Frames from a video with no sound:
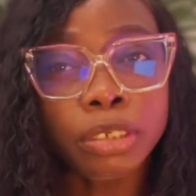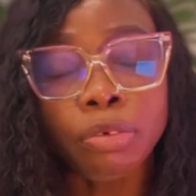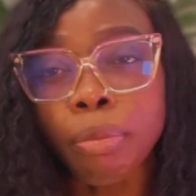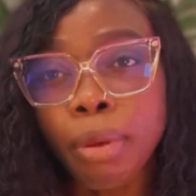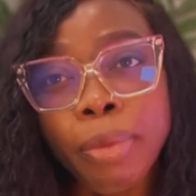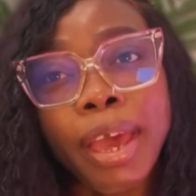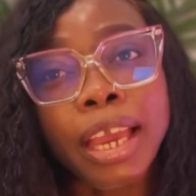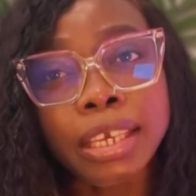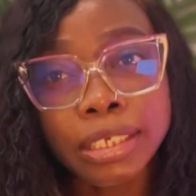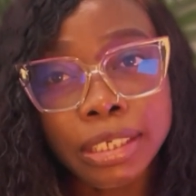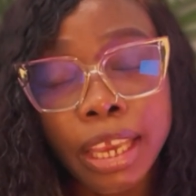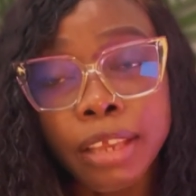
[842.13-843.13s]
remember I
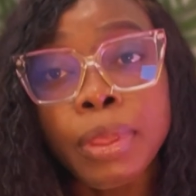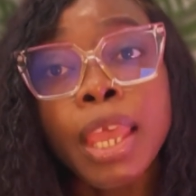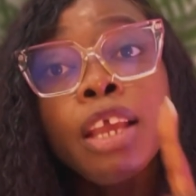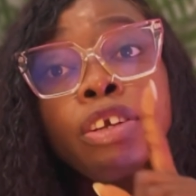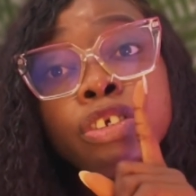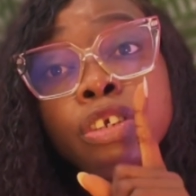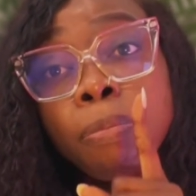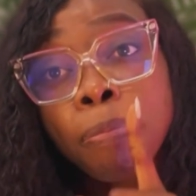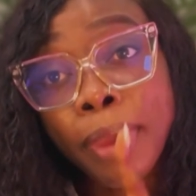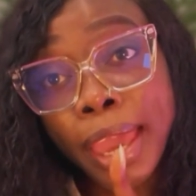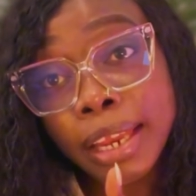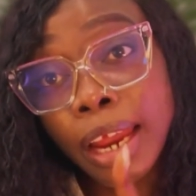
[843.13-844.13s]
said she
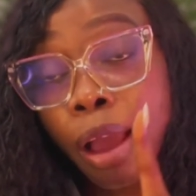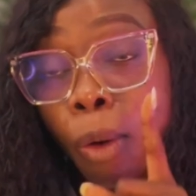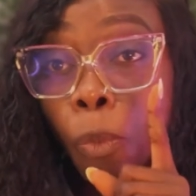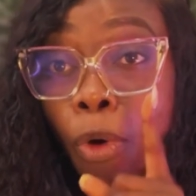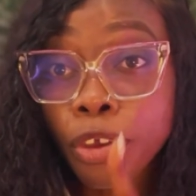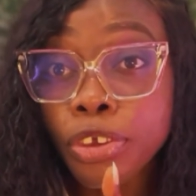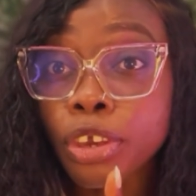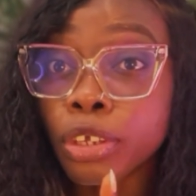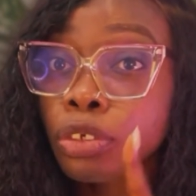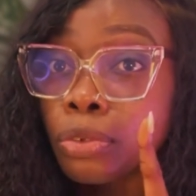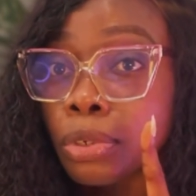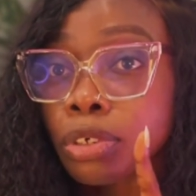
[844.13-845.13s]
paid her 1-year
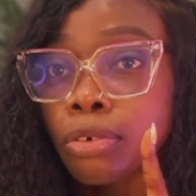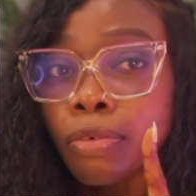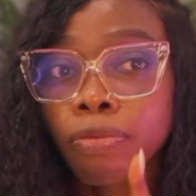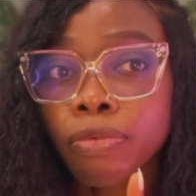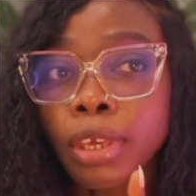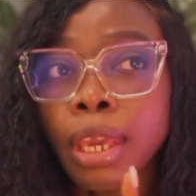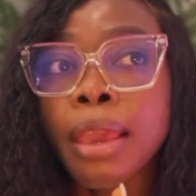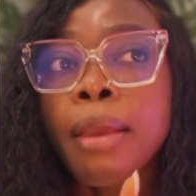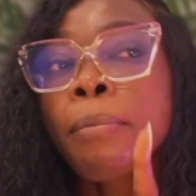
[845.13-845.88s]
tuition fee.